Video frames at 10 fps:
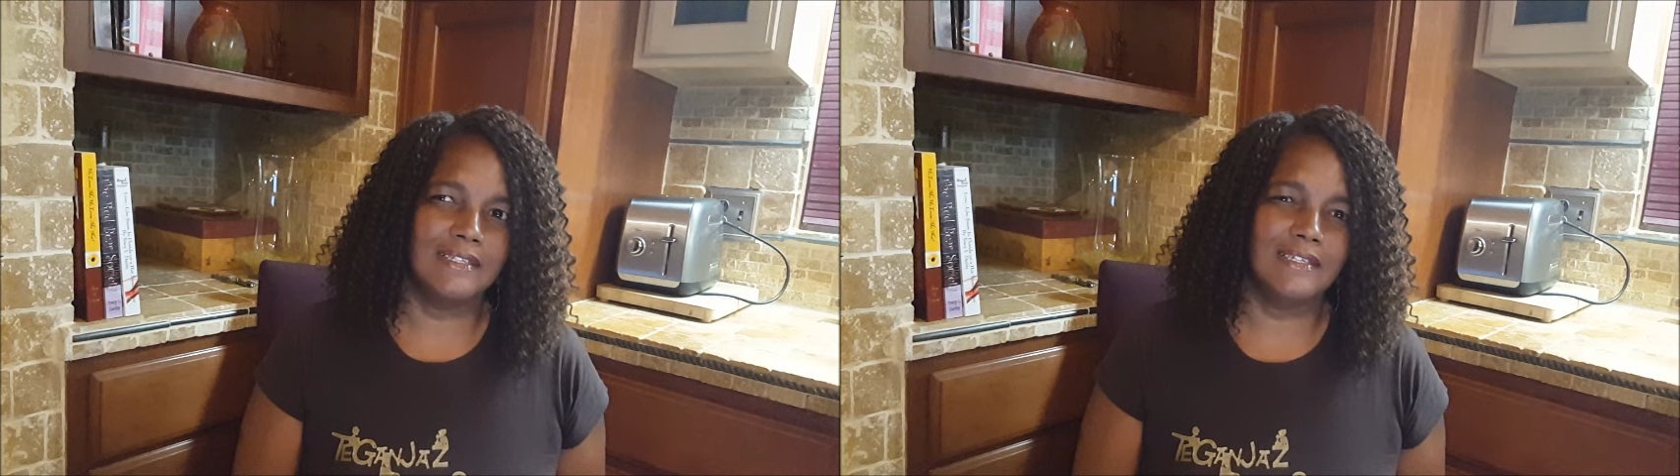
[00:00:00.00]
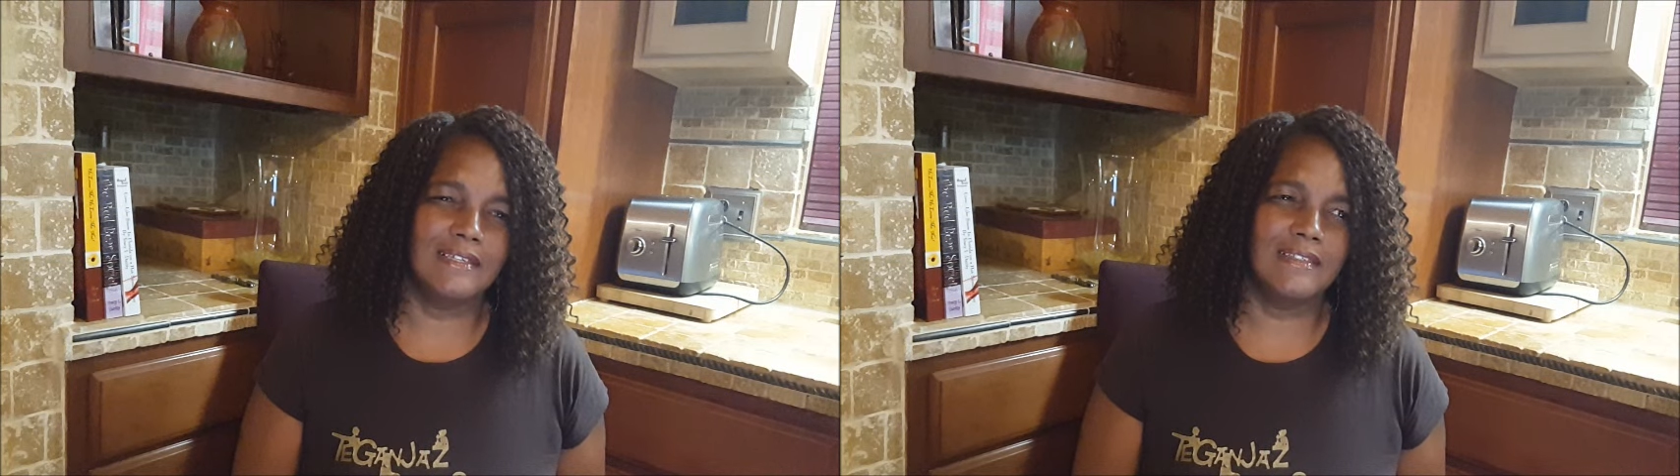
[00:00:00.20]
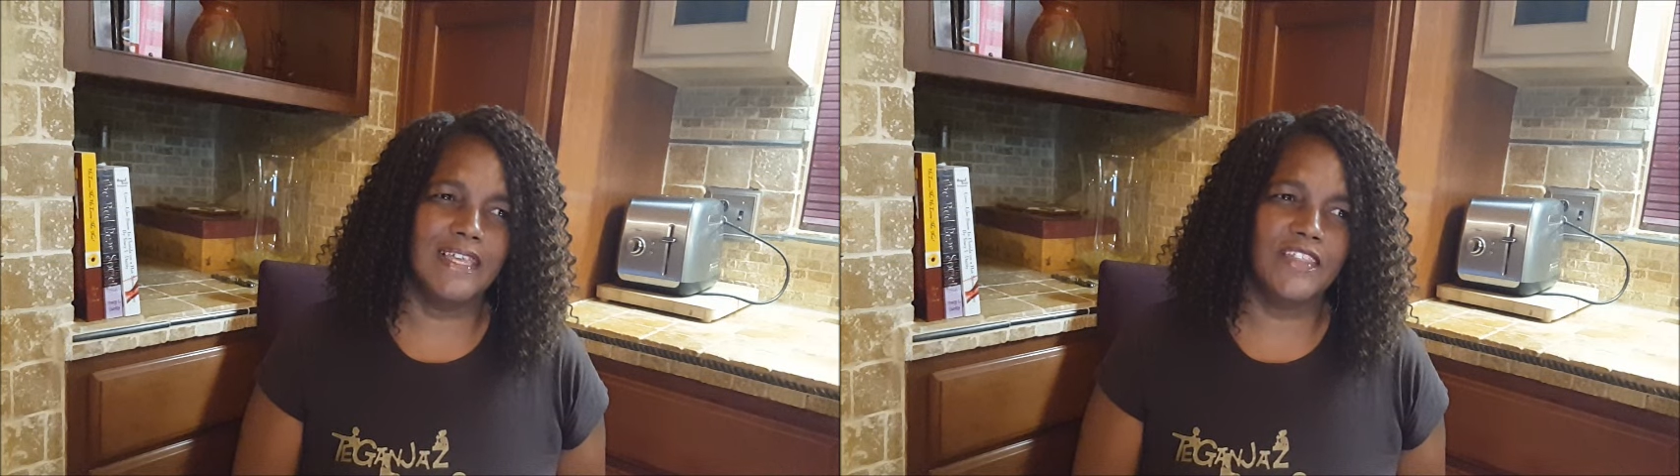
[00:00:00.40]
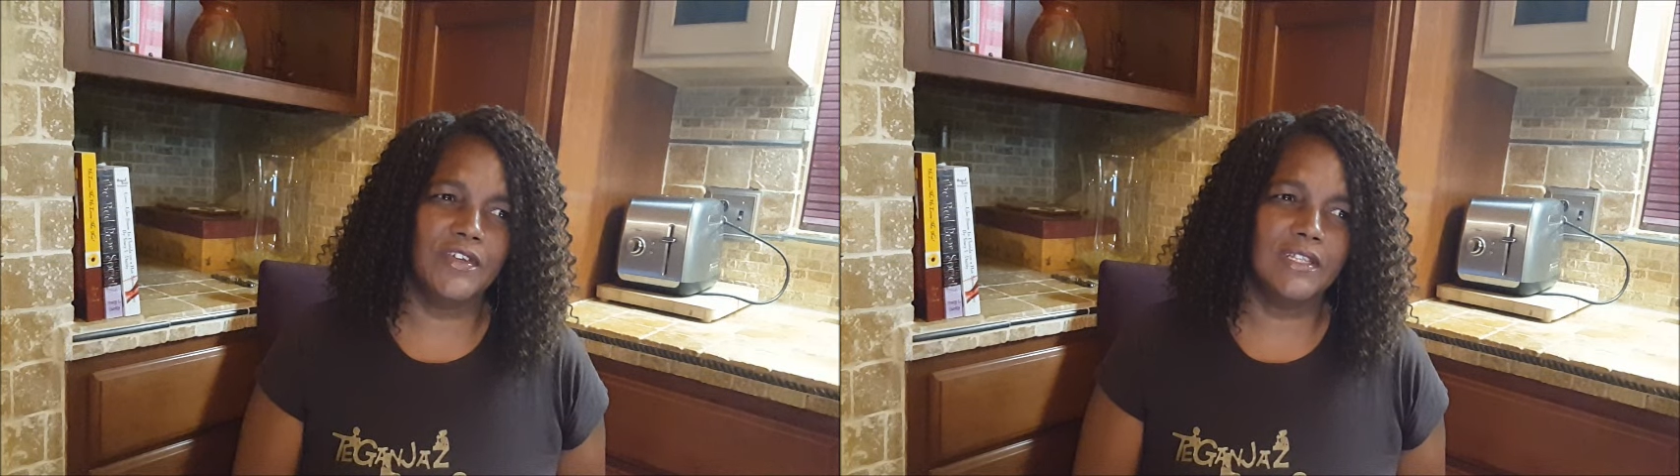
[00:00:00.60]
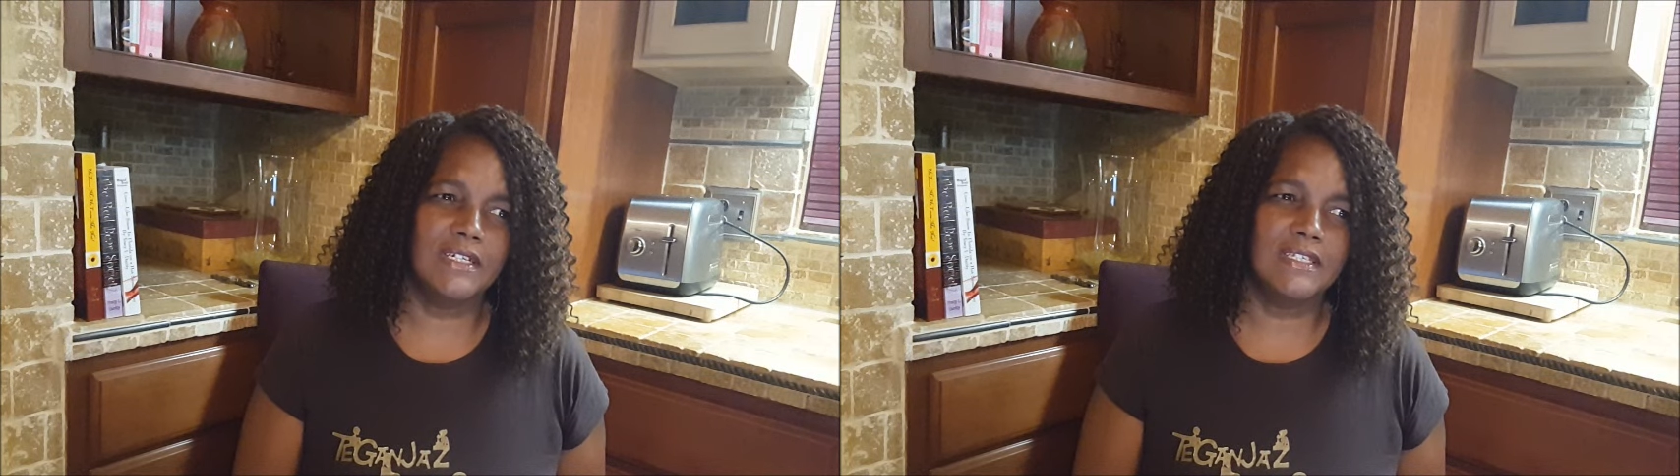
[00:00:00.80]
Is it the
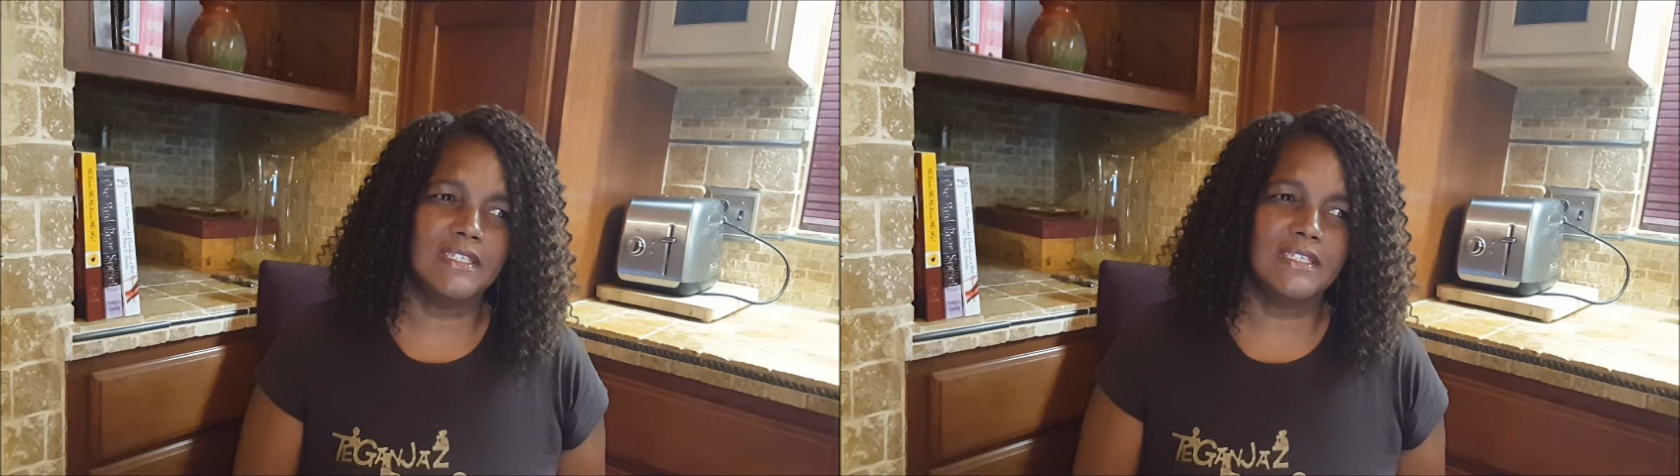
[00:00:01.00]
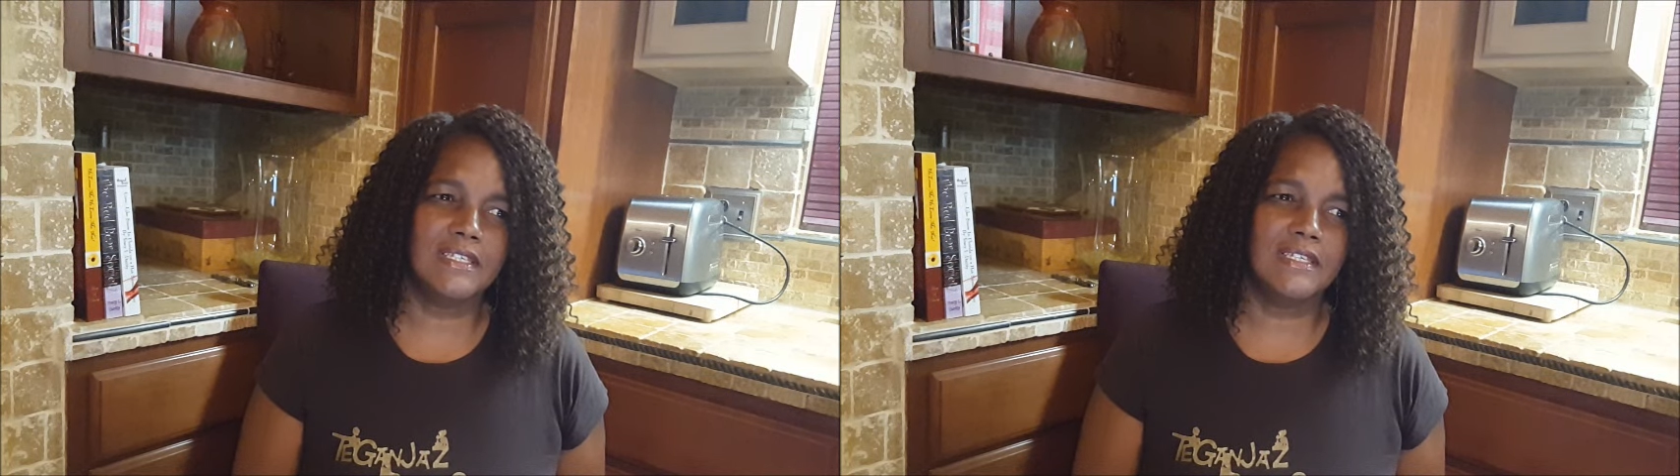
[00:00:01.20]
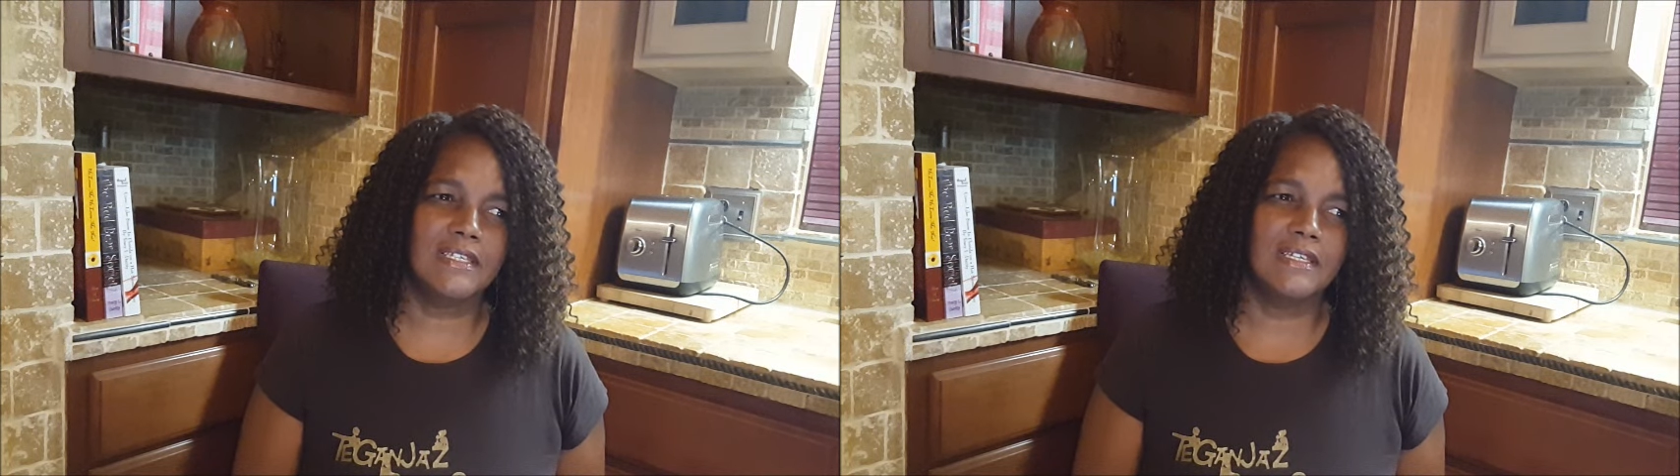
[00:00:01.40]
Netherlands?